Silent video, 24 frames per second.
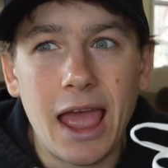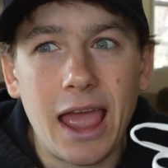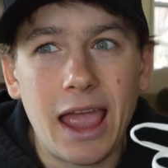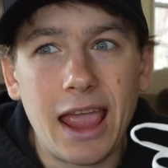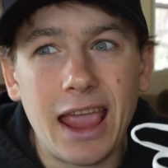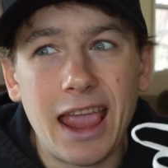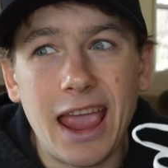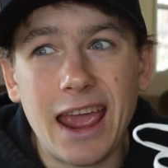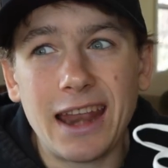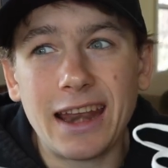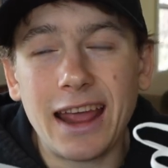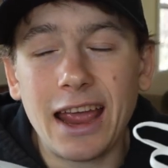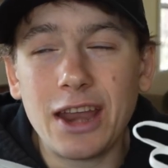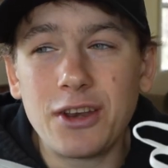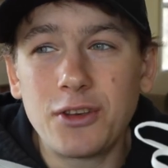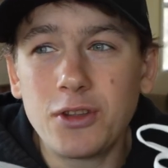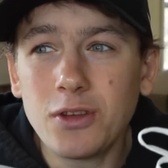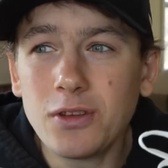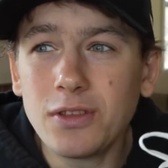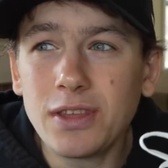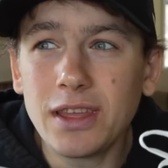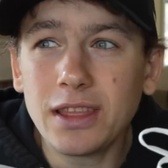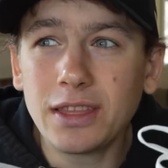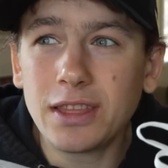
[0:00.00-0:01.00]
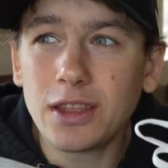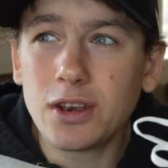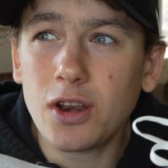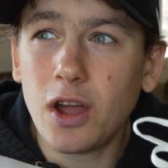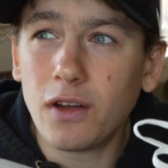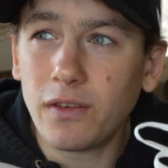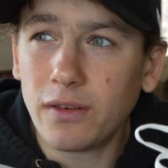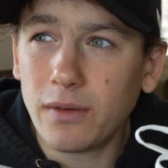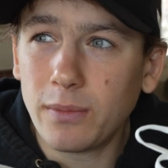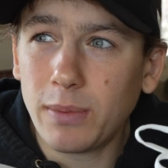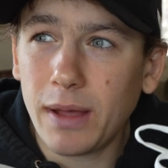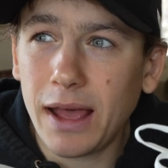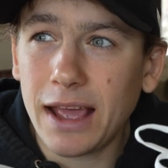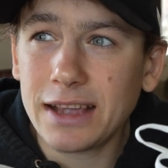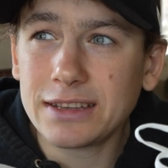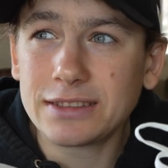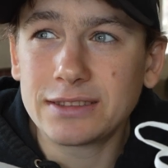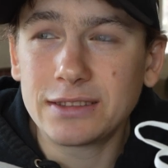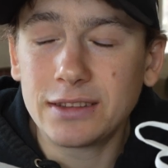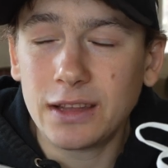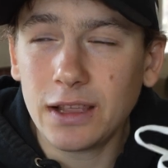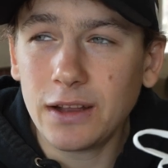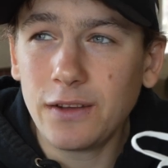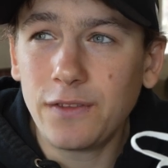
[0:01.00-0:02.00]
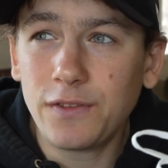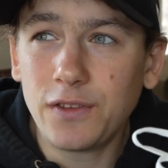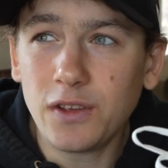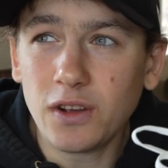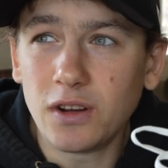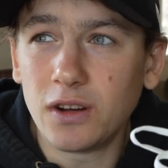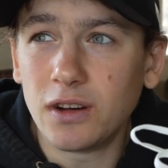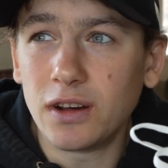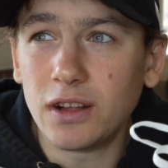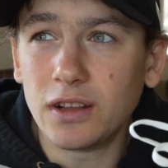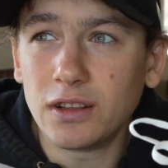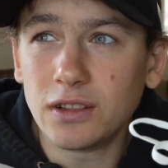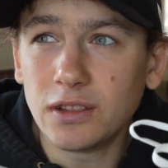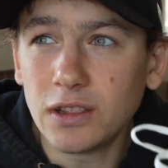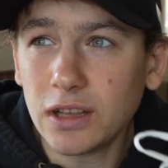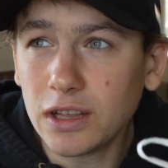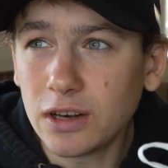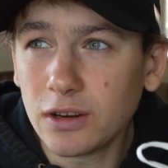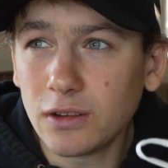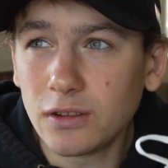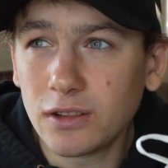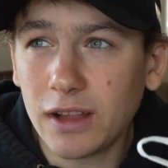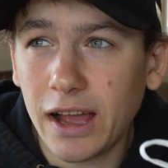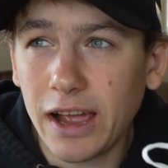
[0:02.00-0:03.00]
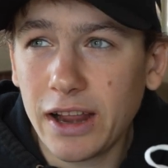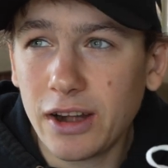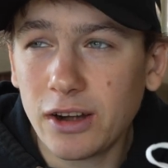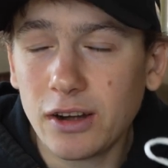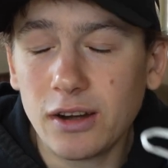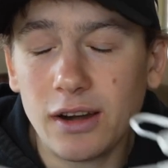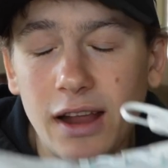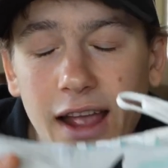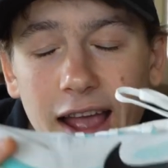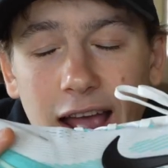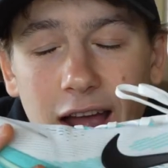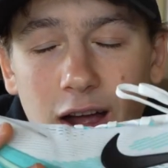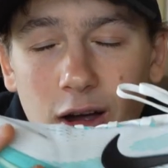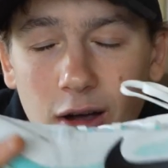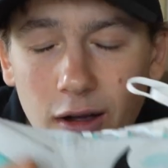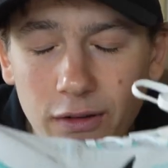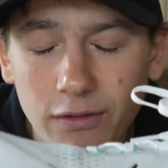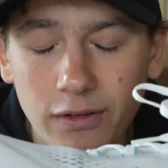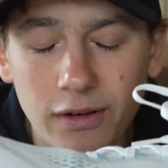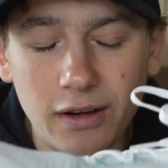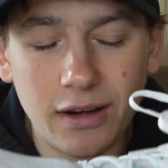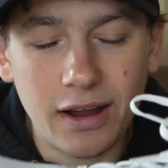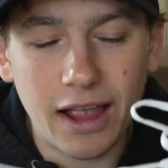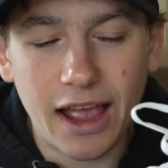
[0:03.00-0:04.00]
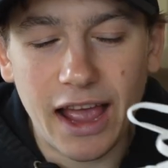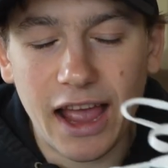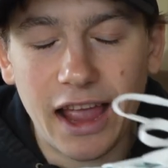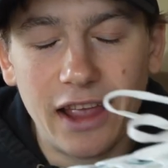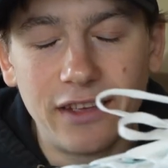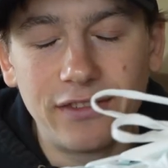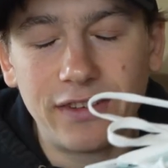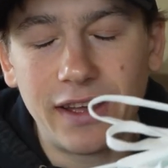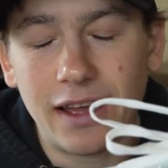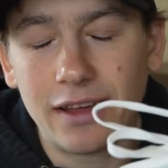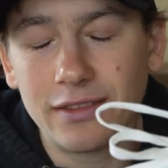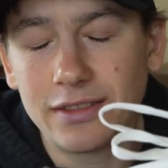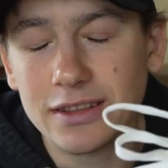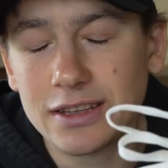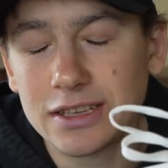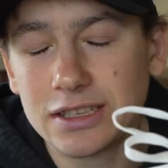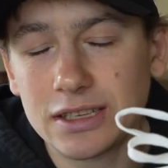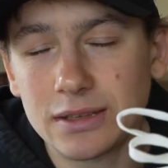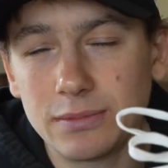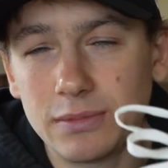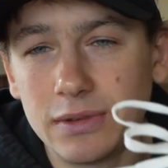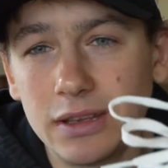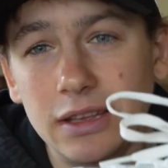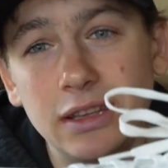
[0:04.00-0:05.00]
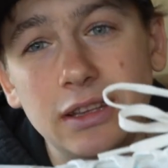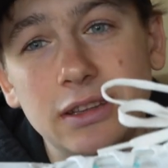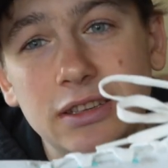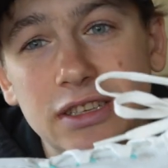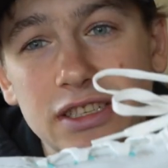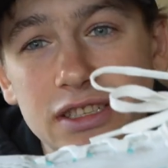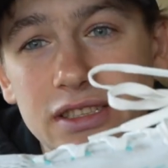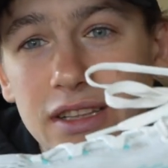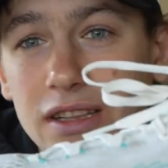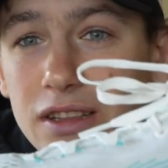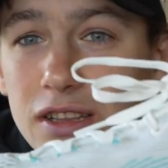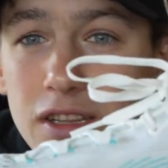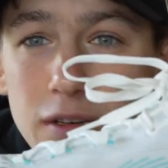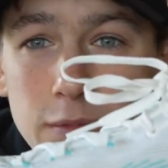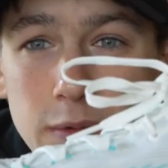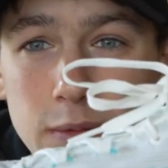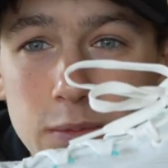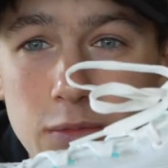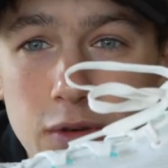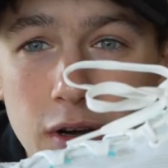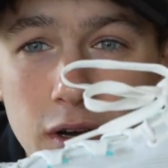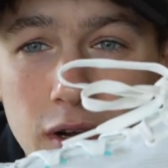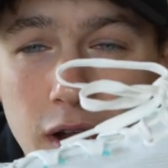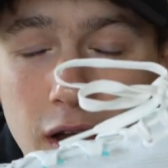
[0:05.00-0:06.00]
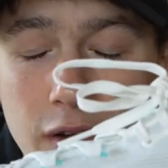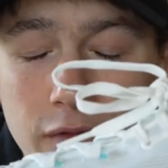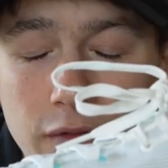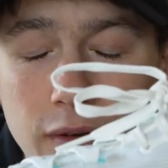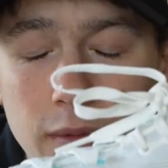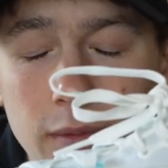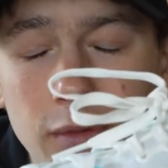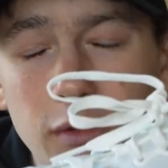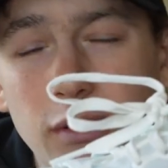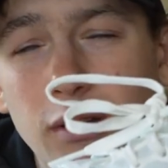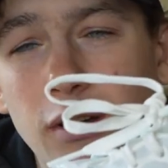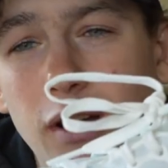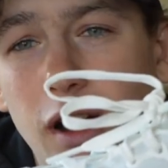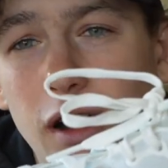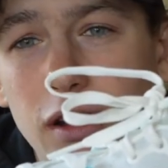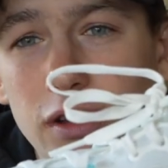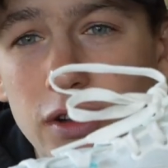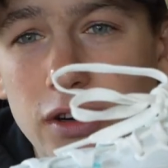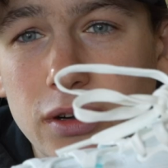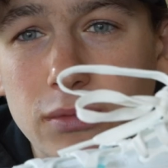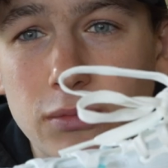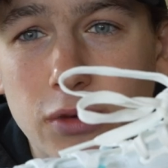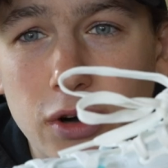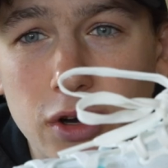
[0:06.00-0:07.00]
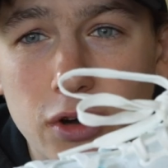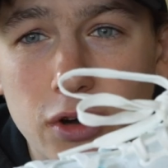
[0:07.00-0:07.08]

and I do think the Novablast did feel a little lighter. However, I found this to be just a little bit more comfortable, a little more